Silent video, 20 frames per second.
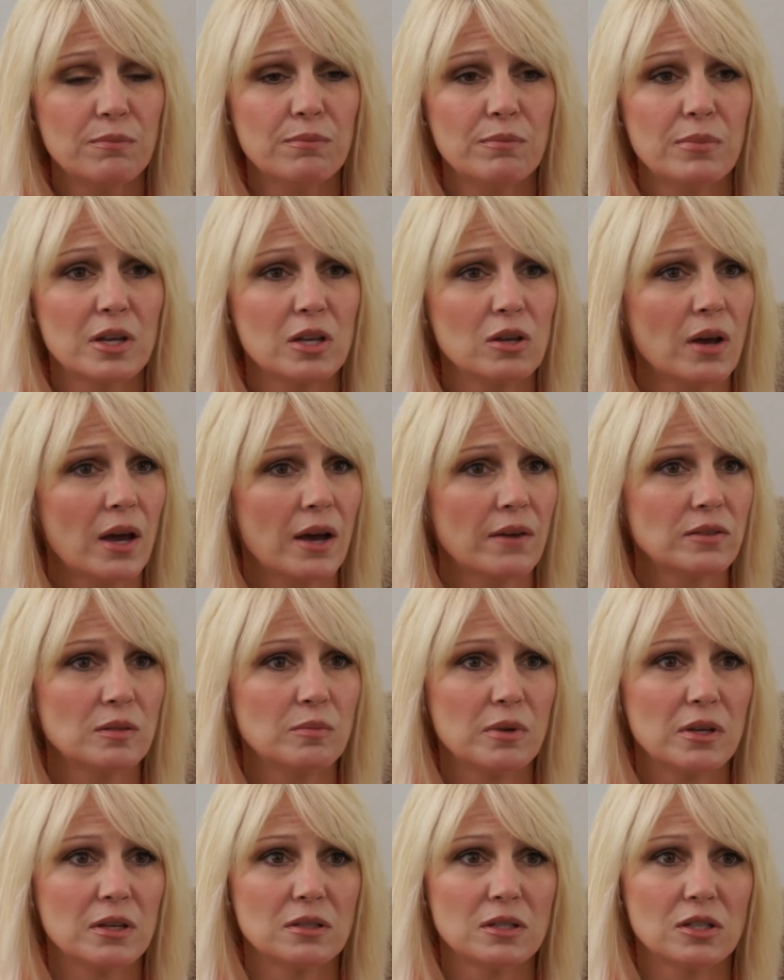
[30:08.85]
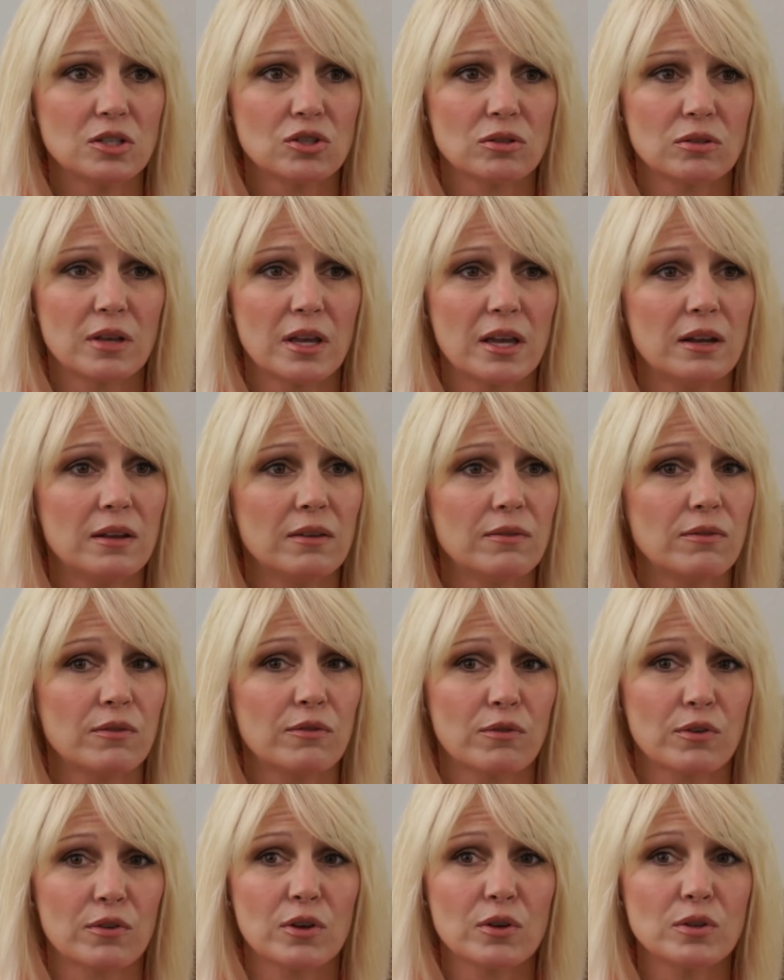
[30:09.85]
But you have to be intentional. And if
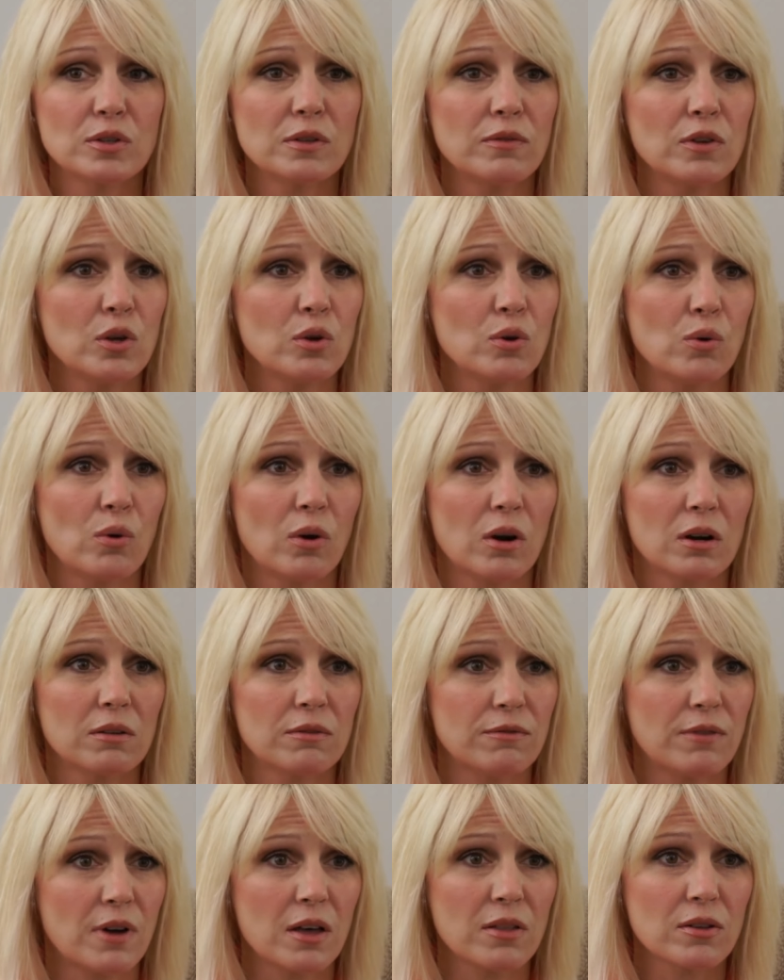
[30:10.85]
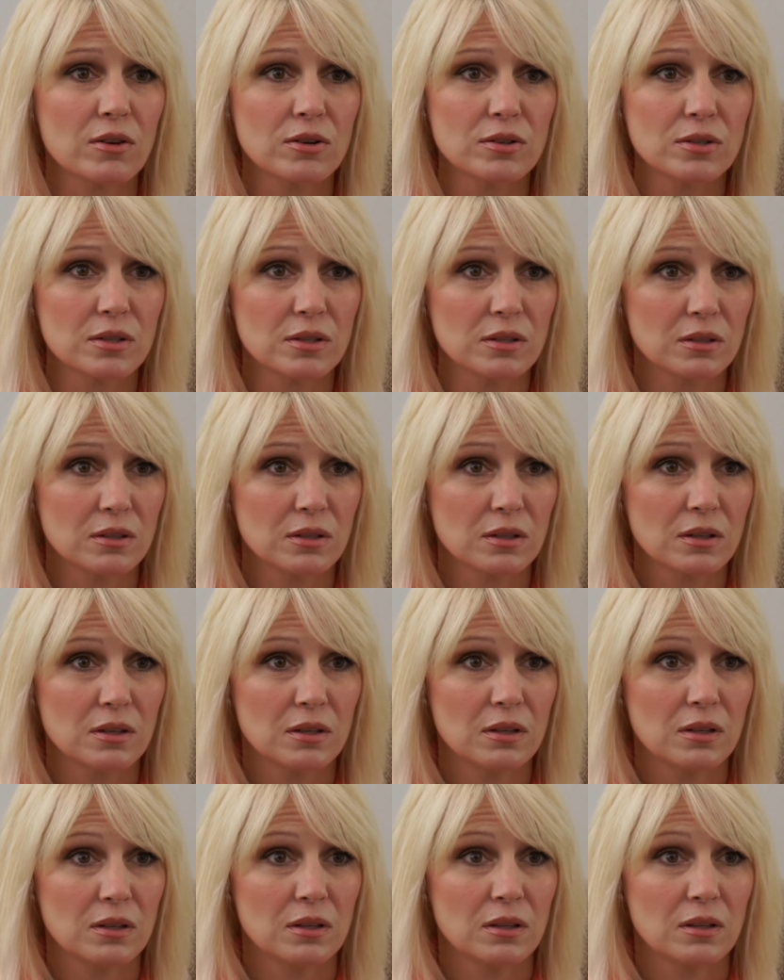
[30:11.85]
for those of you who aren't fathers
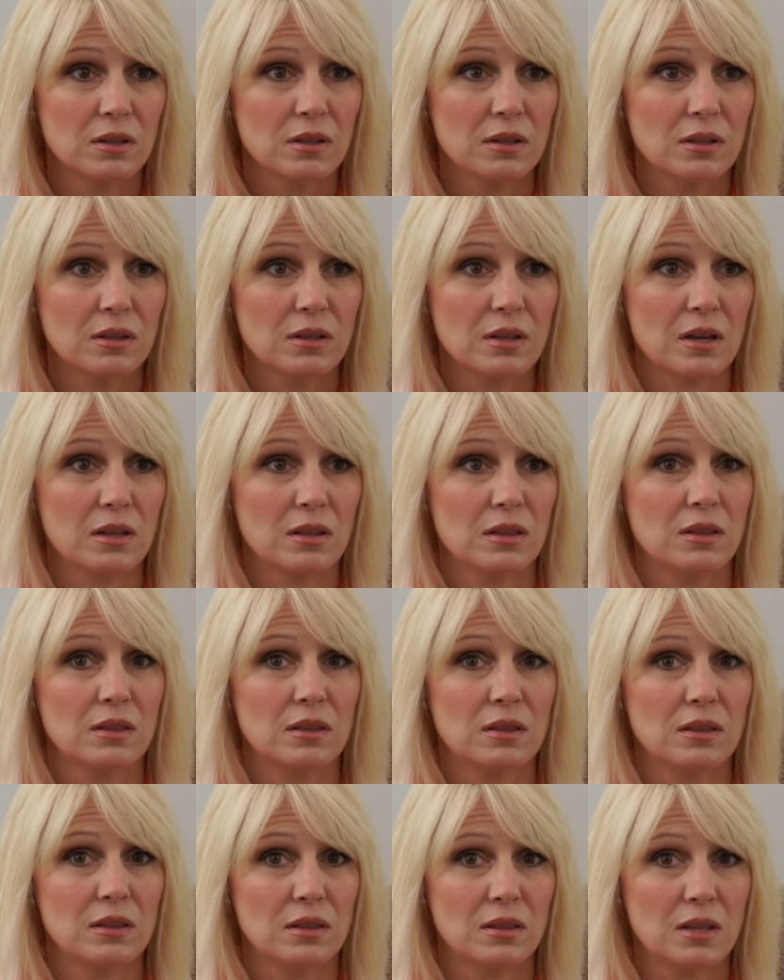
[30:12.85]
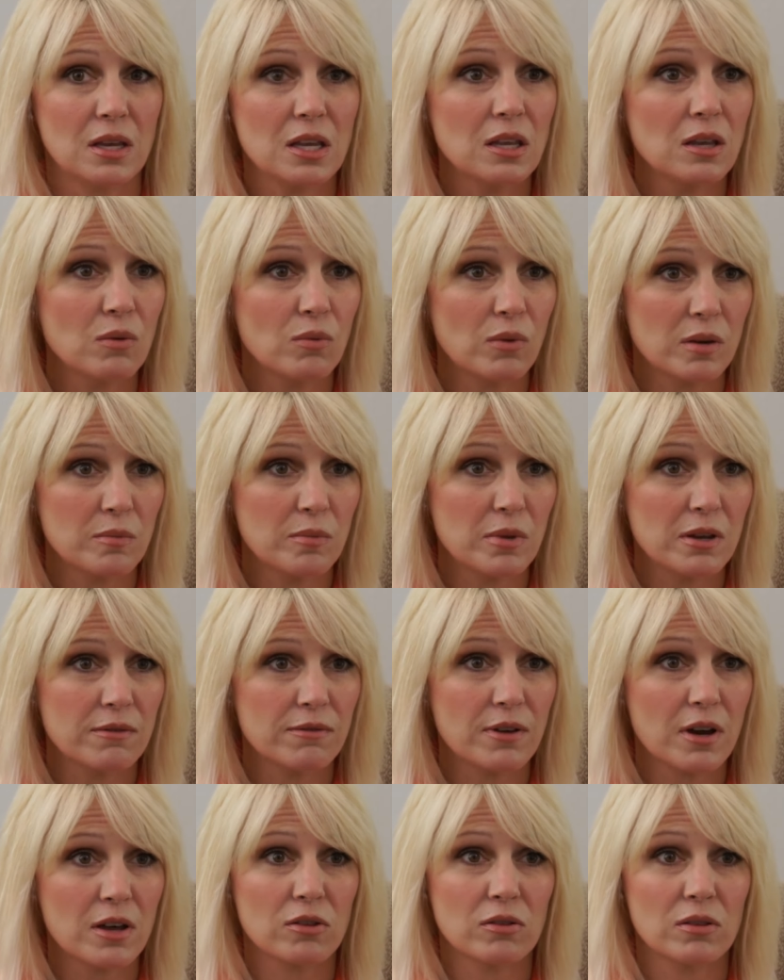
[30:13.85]
that think you want to be a
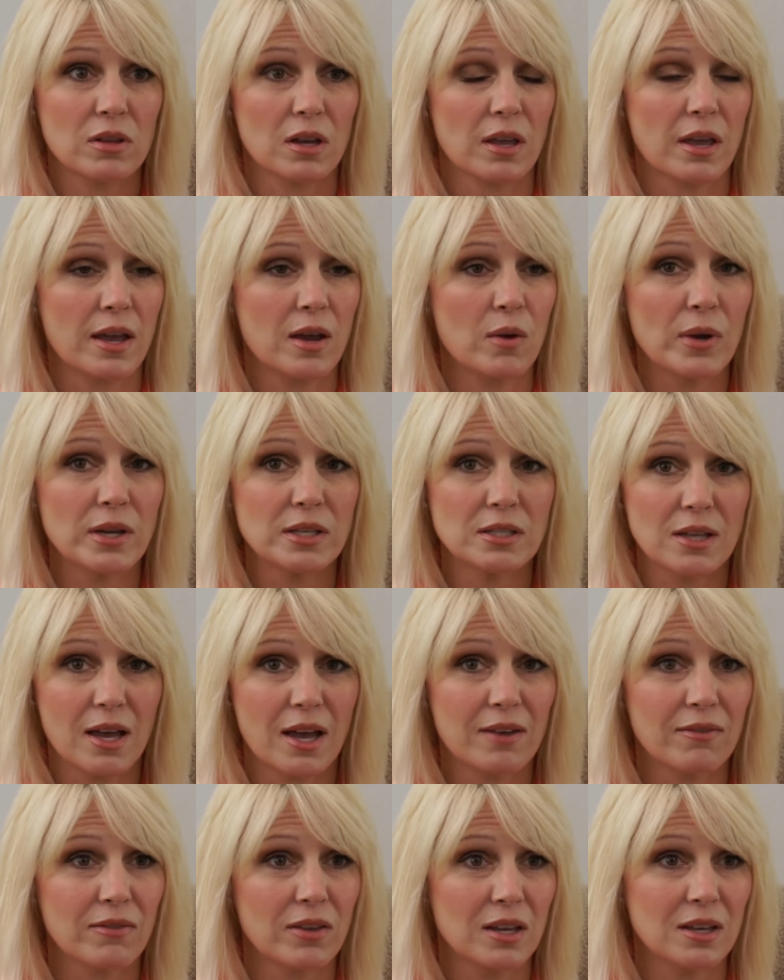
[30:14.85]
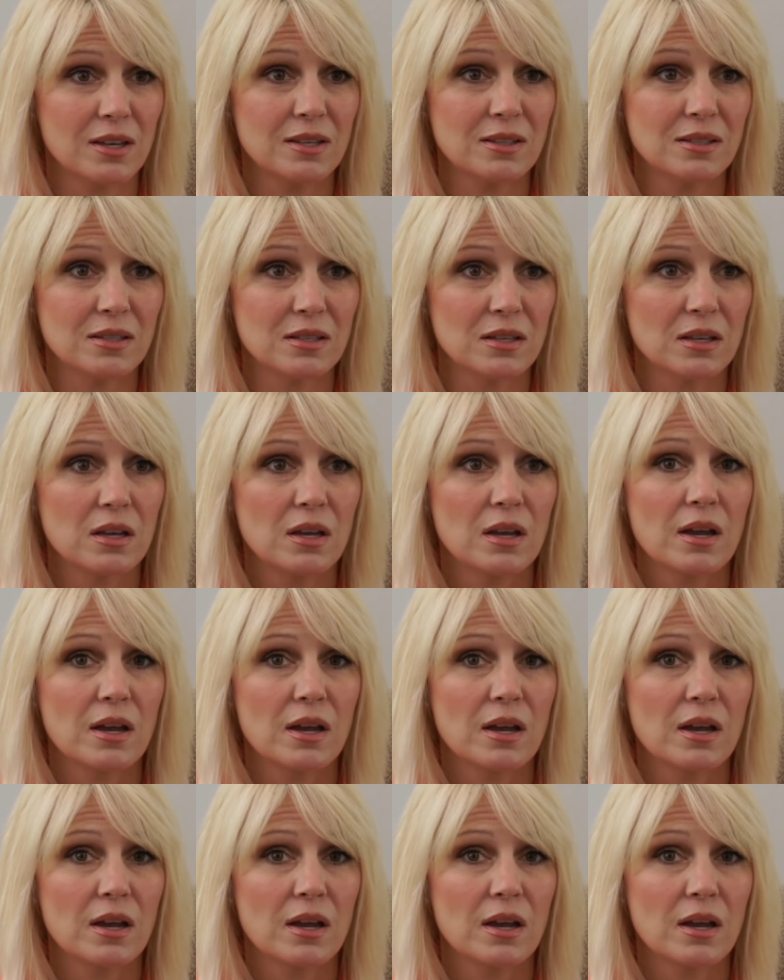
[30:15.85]
father, that can't wait to have kids,